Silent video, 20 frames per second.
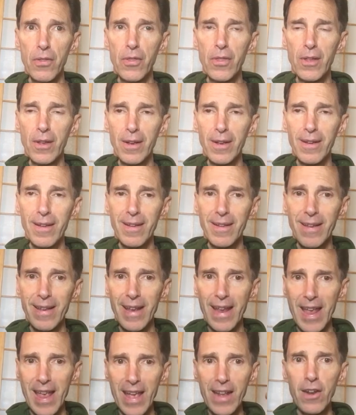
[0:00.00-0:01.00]
The
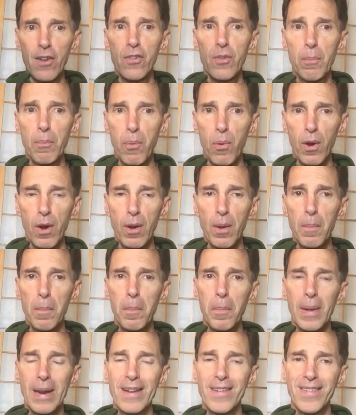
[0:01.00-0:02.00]
head is important,
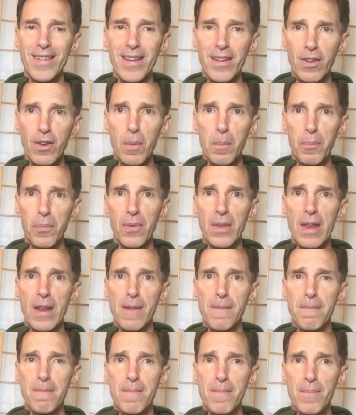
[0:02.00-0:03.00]
but it's incomplete.
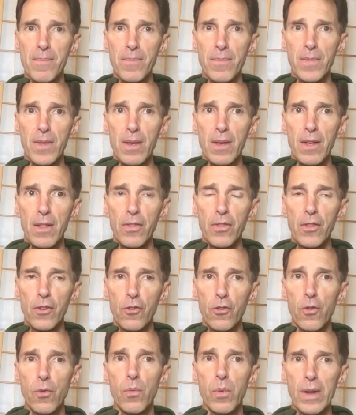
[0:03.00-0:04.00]
The
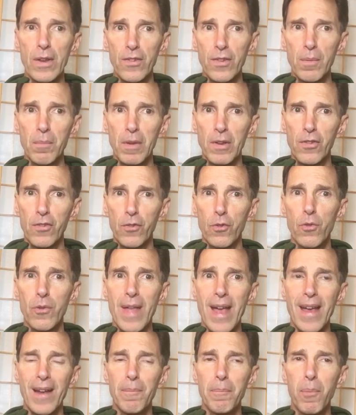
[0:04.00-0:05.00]
true wisdom is through
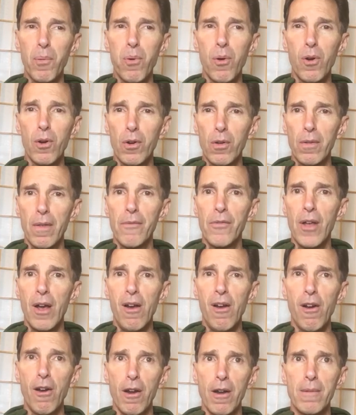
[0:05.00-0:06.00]
that portal of the
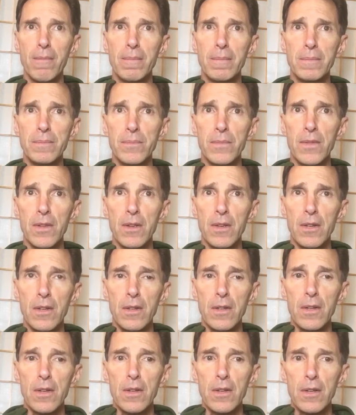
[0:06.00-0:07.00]
heart.
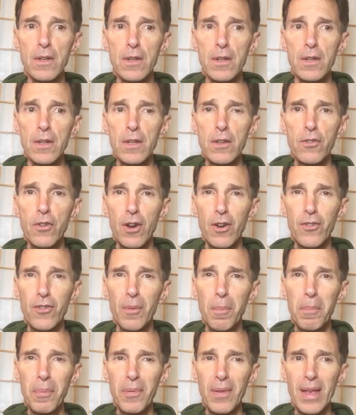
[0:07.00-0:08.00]
Start
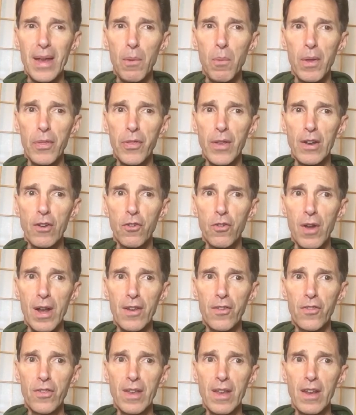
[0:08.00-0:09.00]
to play with and
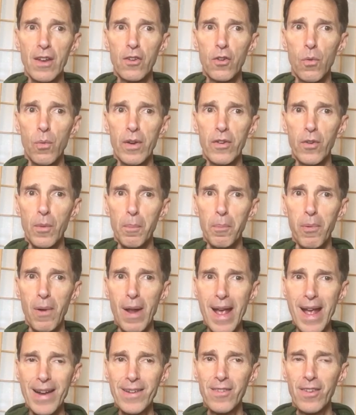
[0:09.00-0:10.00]
trust the intuition.
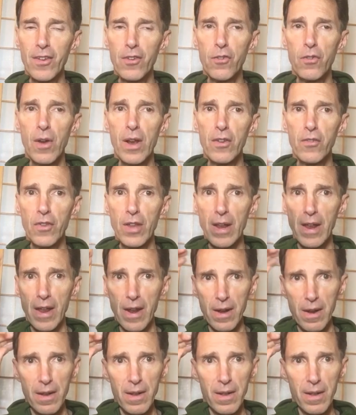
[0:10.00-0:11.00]
Practice trusting
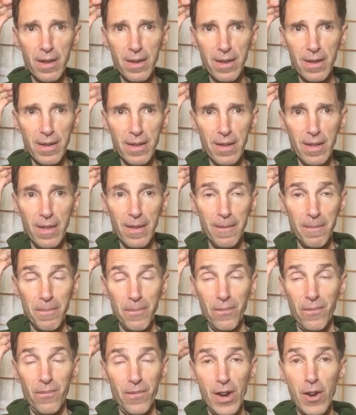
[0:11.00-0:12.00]
it.
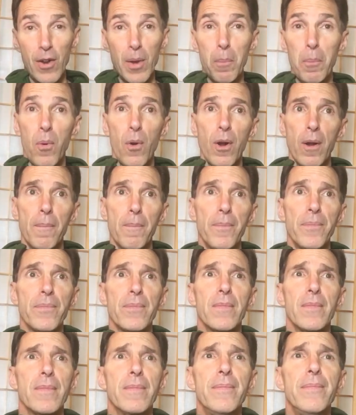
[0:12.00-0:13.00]
Very important.
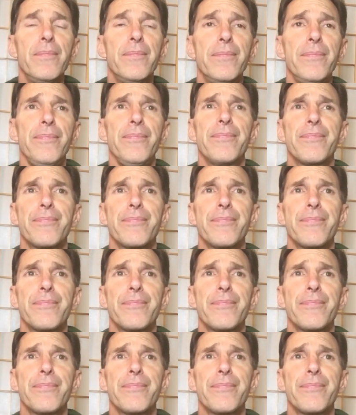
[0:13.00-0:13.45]
And